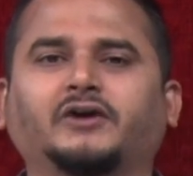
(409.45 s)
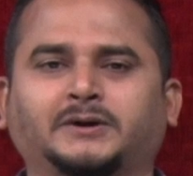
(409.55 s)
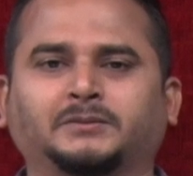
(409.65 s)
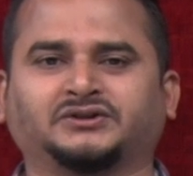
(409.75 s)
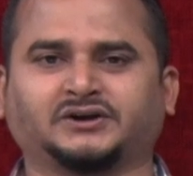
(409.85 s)

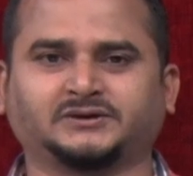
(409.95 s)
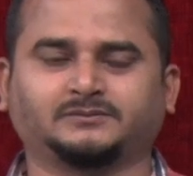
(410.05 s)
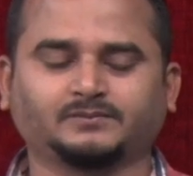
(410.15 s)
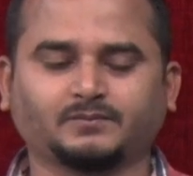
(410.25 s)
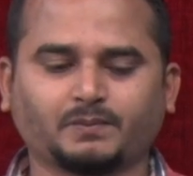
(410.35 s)
run method.
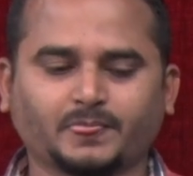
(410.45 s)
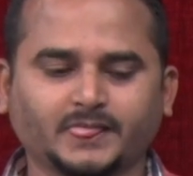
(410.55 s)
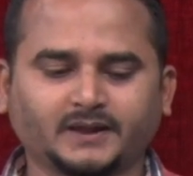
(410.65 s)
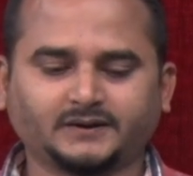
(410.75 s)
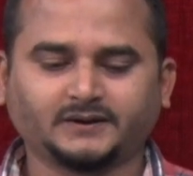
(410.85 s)

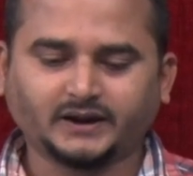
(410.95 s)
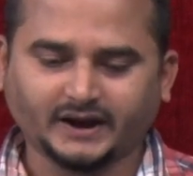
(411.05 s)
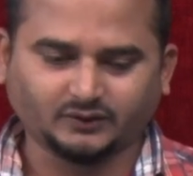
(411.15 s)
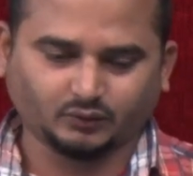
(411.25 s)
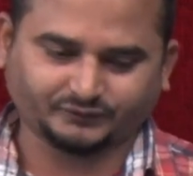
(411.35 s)

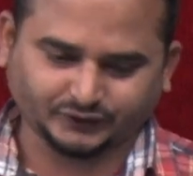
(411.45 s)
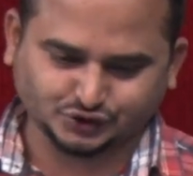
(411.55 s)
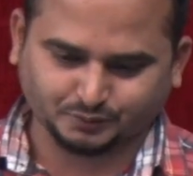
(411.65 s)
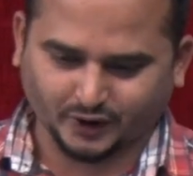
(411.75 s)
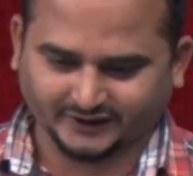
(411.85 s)
And
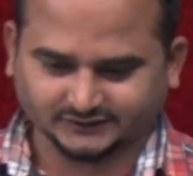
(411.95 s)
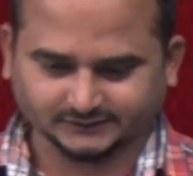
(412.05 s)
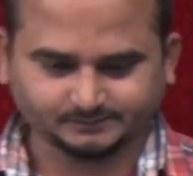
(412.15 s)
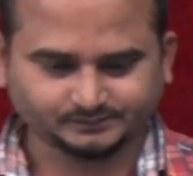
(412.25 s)
first point.